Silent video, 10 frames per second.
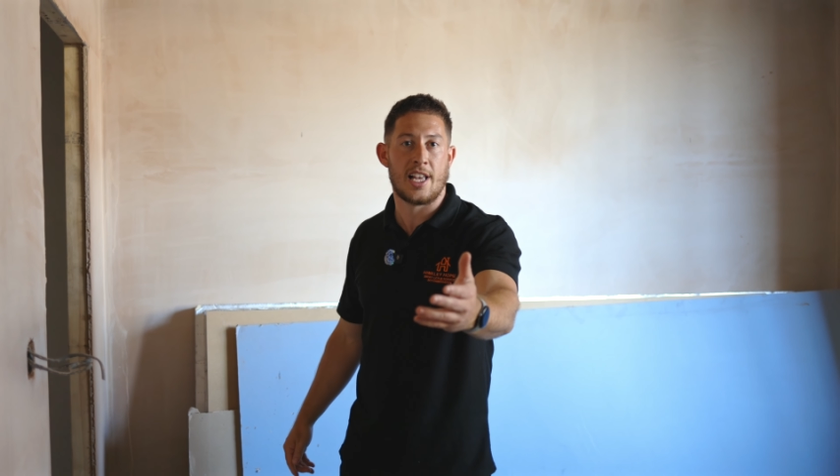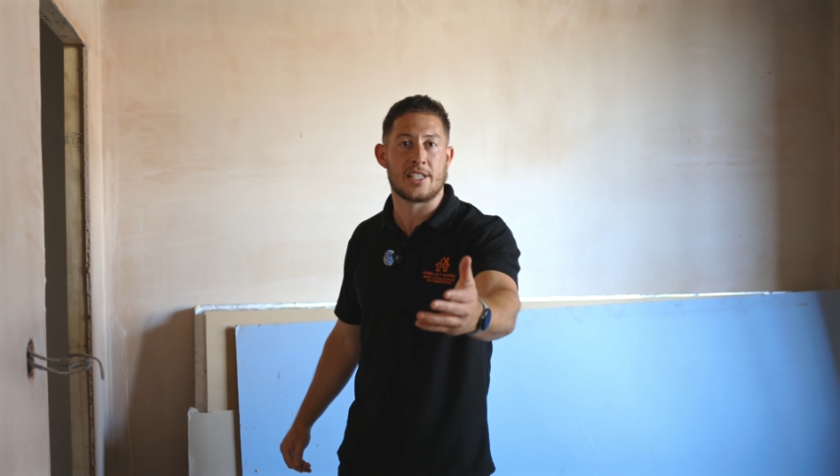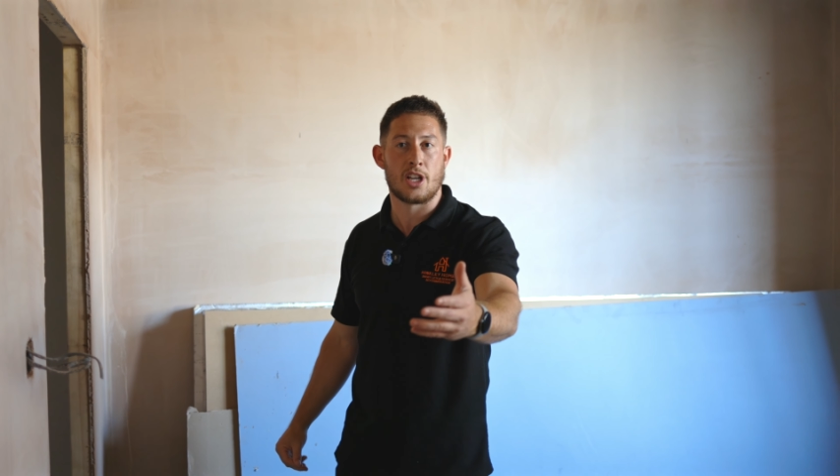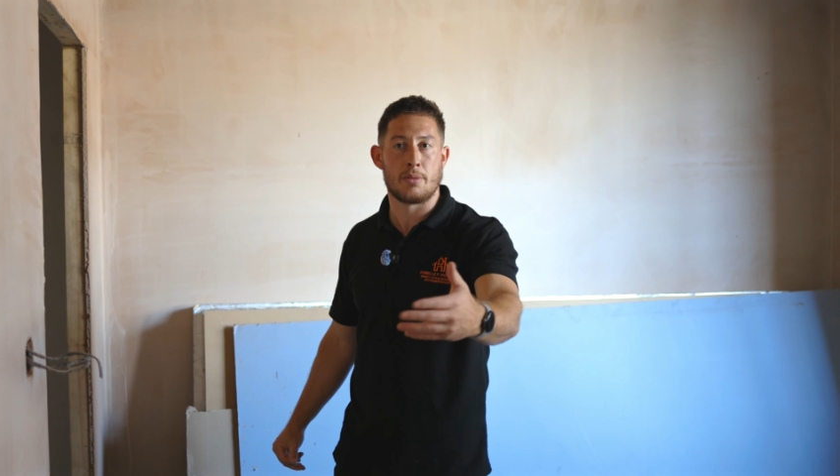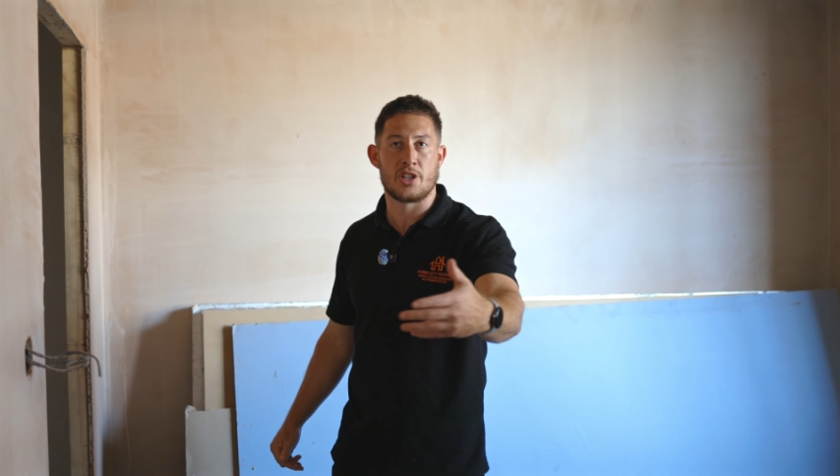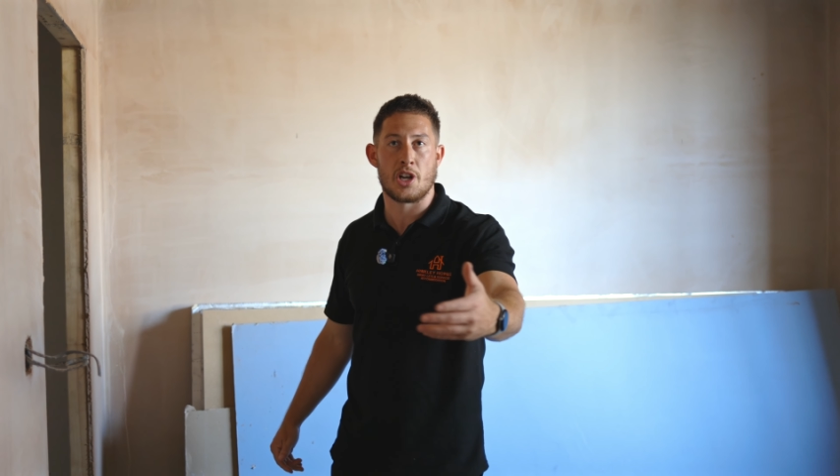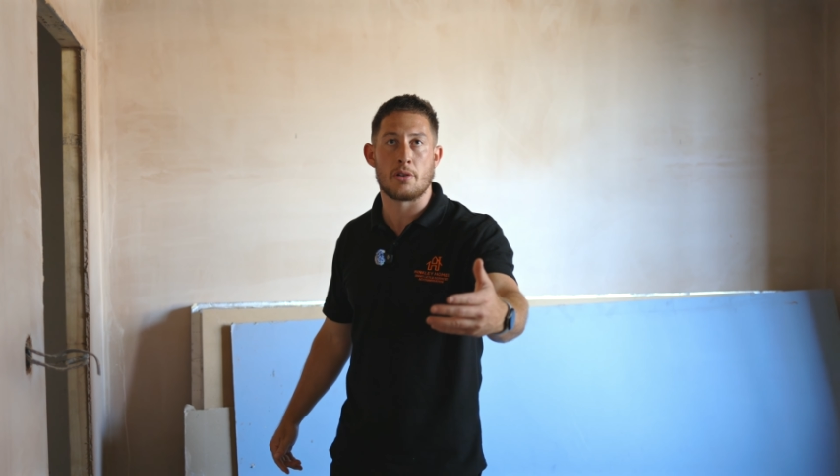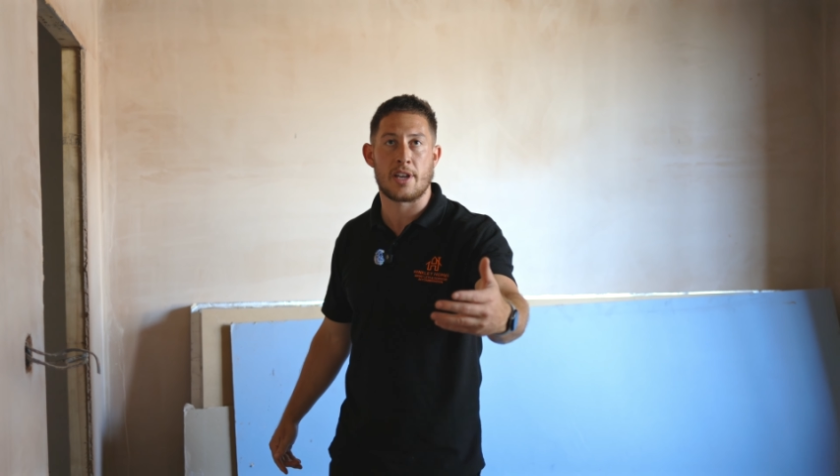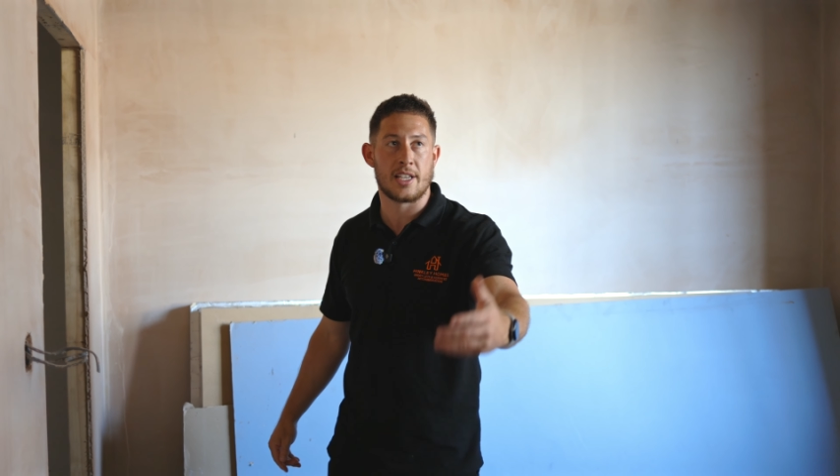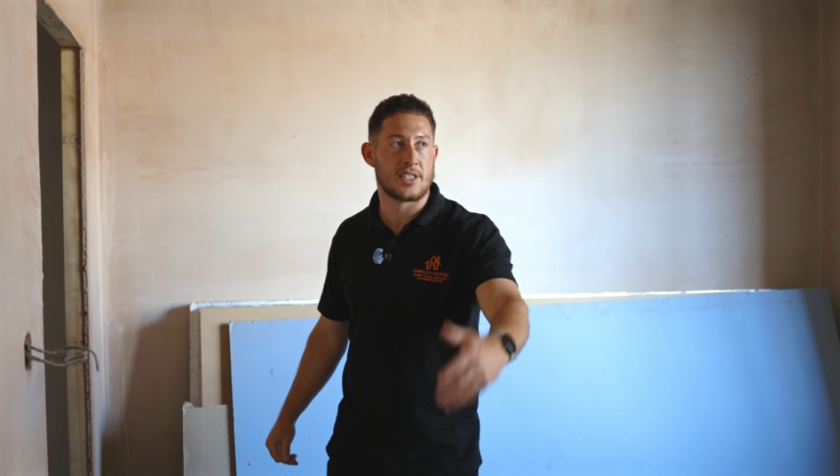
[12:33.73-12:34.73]
last time we
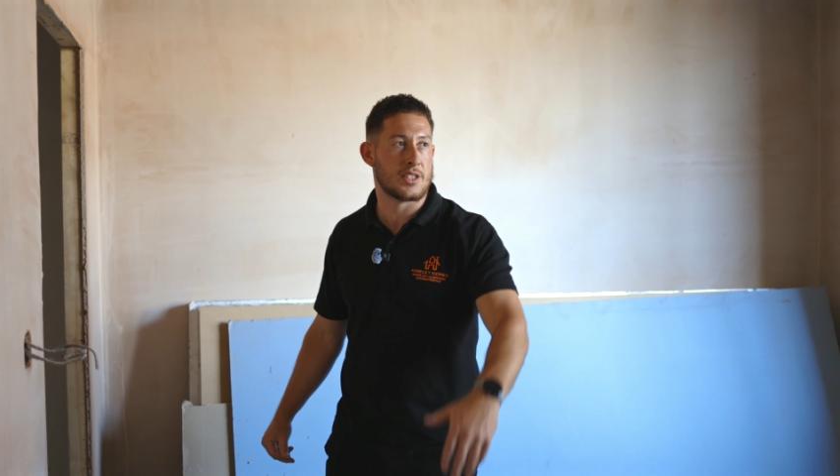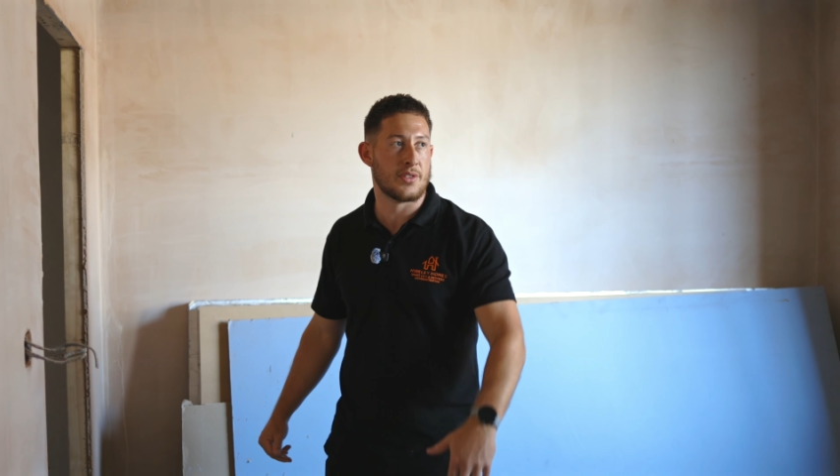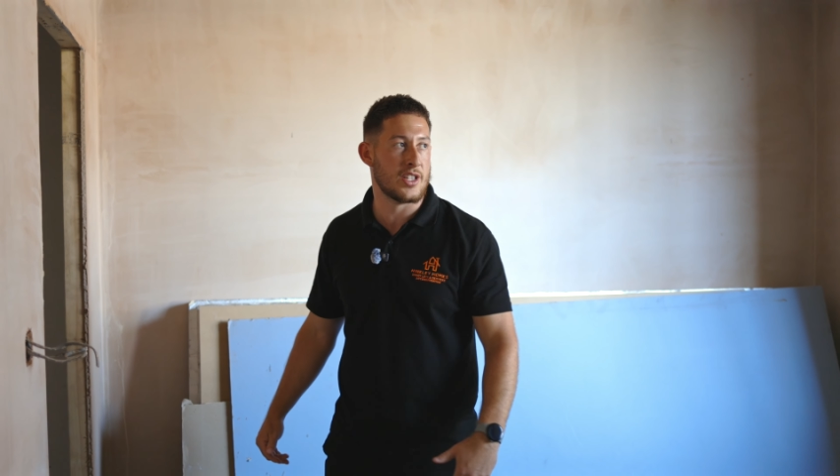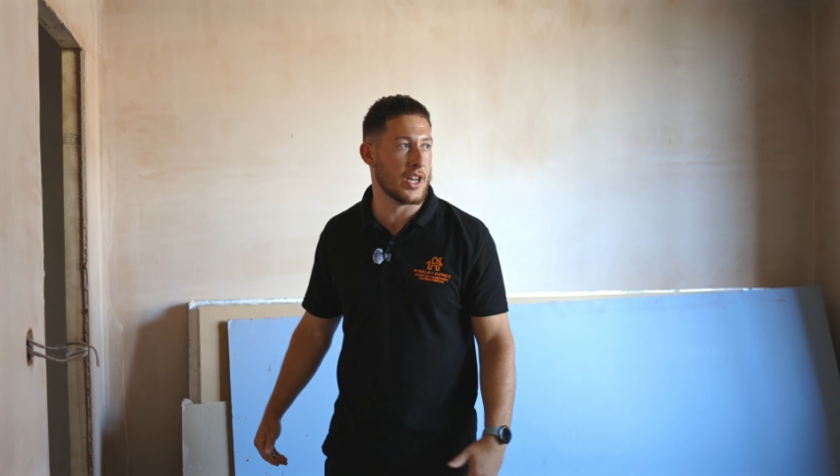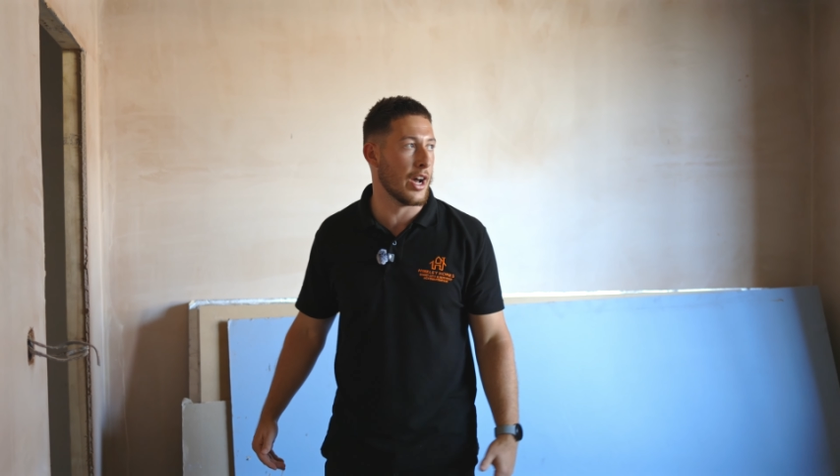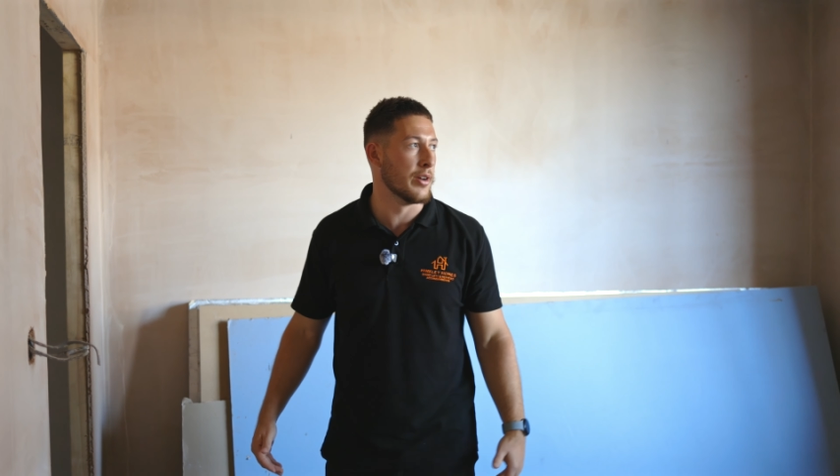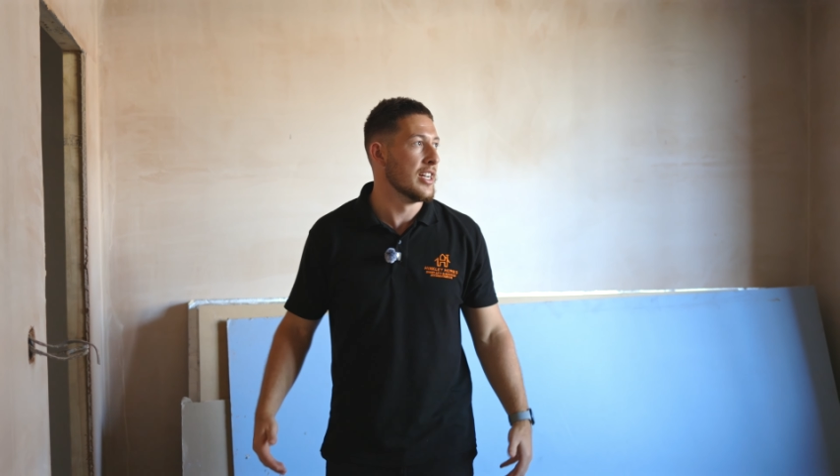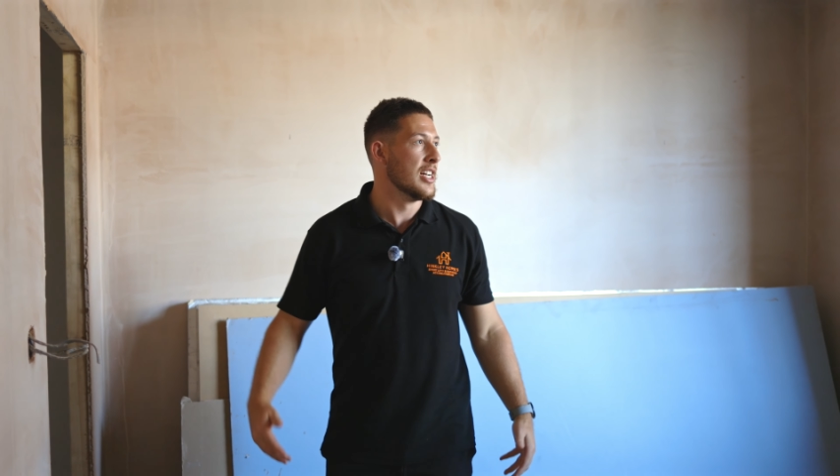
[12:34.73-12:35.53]
showcased this video.